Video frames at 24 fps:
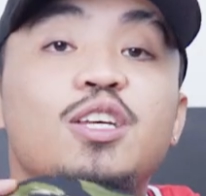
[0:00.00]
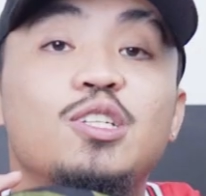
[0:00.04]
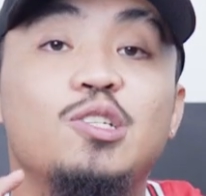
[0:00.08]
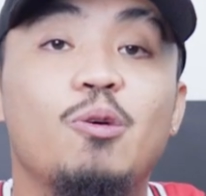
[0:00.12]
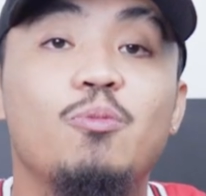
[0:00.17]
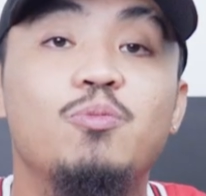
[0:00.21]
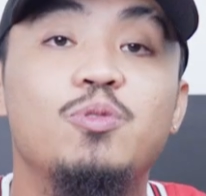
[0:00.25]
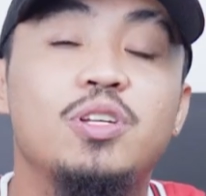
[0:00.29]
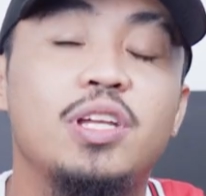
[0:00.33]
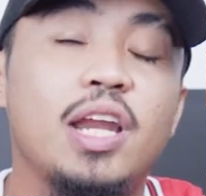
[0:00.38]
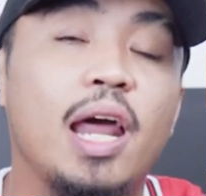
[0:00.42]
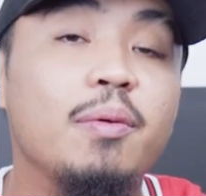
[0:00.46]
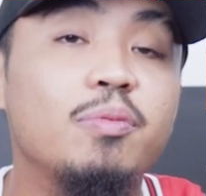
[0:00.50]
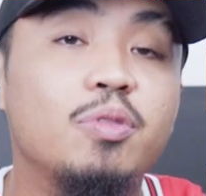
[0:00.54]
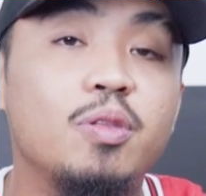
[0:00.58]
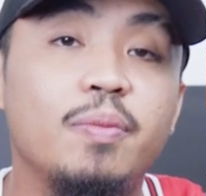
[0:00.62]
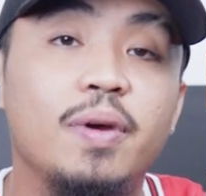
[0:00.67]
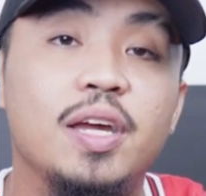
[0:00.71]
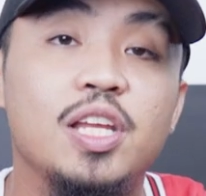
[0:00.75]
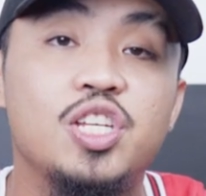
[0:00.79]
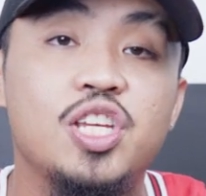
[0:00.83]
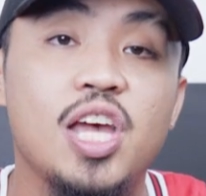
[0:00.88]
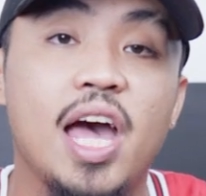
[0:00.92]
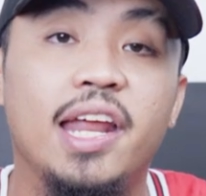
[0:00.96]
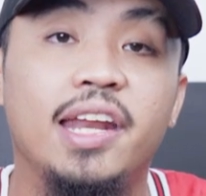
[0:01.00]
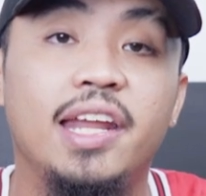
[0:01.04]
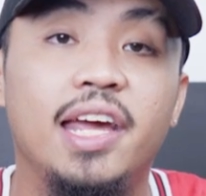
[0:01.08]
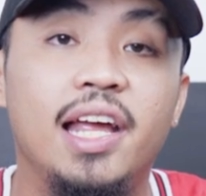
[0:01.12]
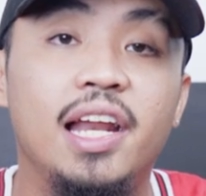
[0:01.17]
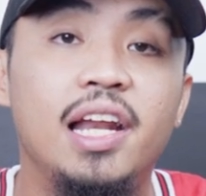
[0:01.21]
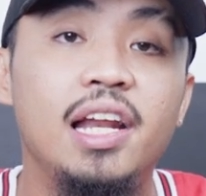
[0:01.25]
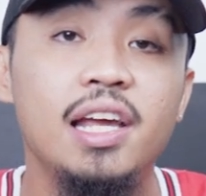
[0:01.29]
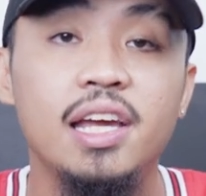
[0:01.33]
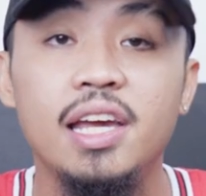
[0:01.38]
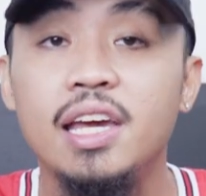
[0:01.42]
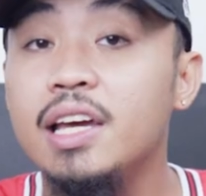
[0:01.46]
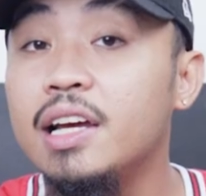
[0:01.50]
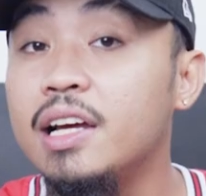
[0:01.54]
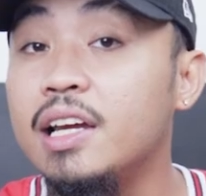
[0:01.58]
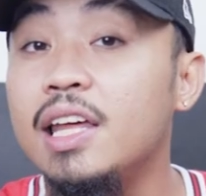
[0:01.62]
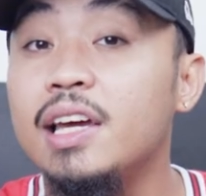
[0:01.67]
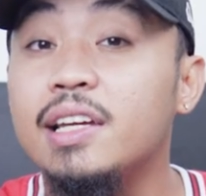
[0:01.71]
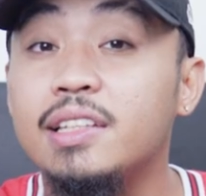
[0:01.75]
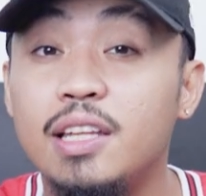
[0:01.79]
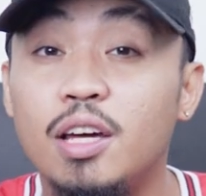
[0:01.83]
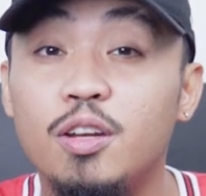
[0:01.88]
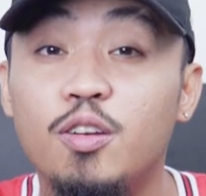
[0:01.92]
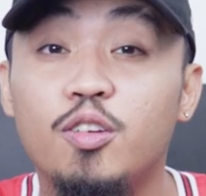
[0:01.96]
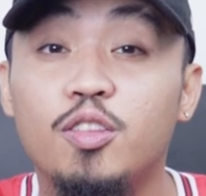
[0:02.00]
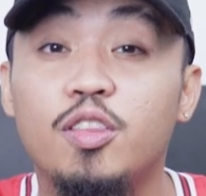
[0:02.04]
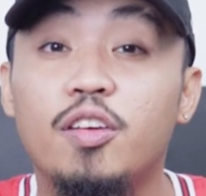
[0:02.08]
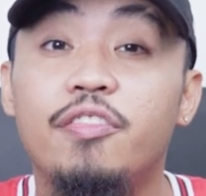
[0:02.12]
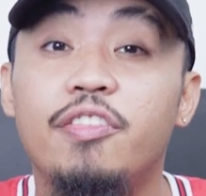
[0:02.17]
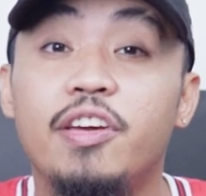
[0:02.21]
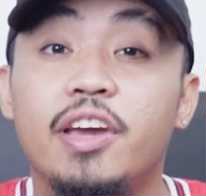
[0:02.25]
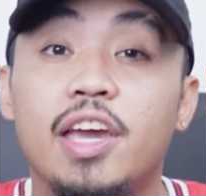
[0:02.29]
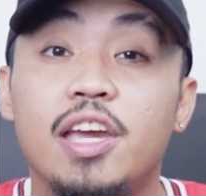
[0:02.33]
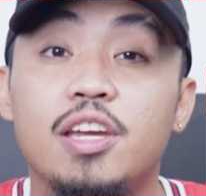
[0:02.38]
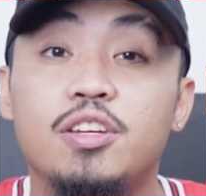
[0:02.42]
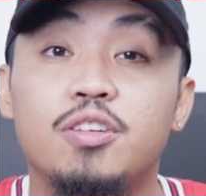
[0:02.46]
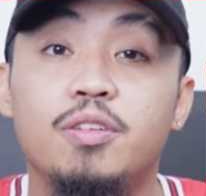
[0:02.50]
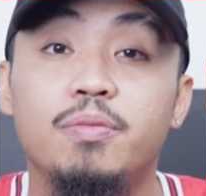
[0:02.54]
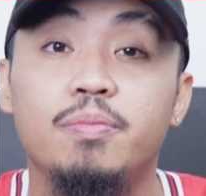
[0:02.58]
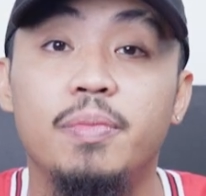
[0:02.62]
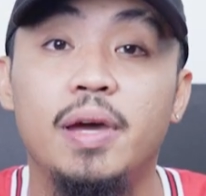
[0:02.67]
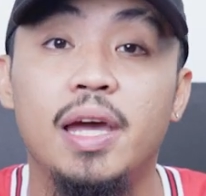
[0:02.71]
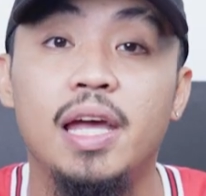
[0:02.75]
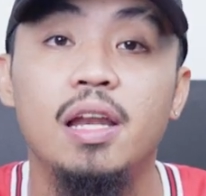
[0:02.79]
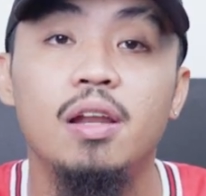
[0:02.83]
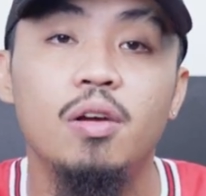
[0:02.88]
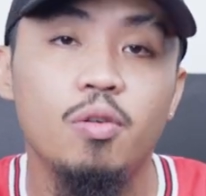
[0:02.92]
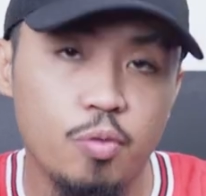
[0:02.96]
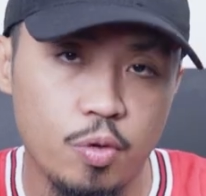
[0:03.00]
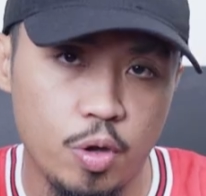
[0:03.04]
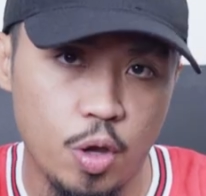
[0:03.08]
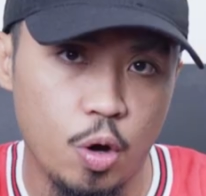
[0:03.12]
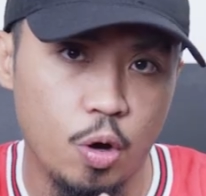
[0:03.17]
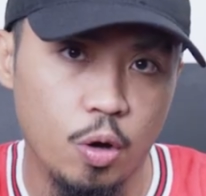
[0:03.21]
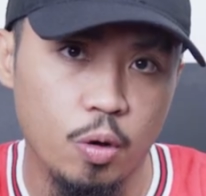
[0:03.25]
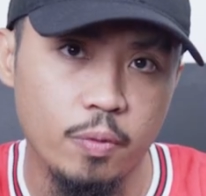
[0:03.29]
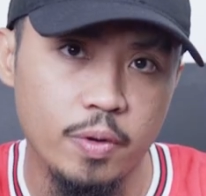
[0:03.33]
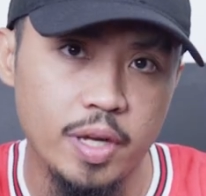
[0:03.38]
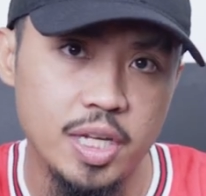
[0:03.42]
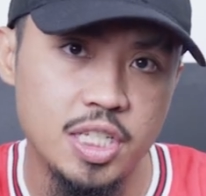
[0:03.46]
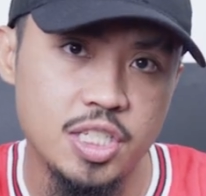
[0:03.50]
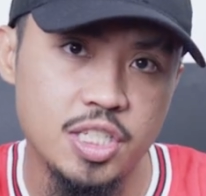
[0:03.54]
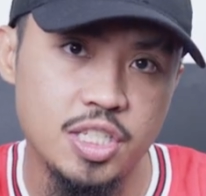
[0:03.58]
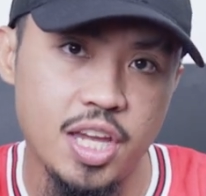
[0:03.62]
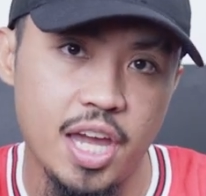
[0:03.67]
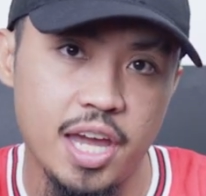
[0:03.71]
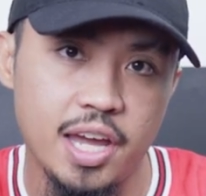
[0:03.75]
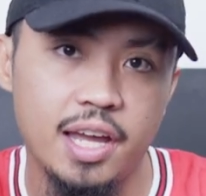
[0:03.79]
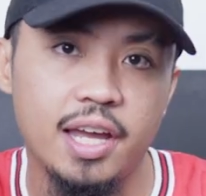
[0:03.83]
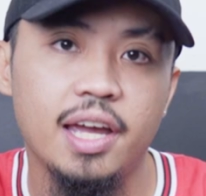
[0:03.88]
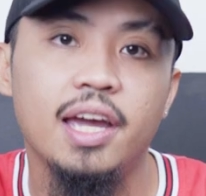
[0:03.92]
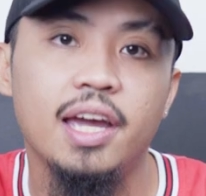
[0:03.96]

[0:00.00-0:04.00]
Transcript: subscribe to my channel, click the notification bell, we always check,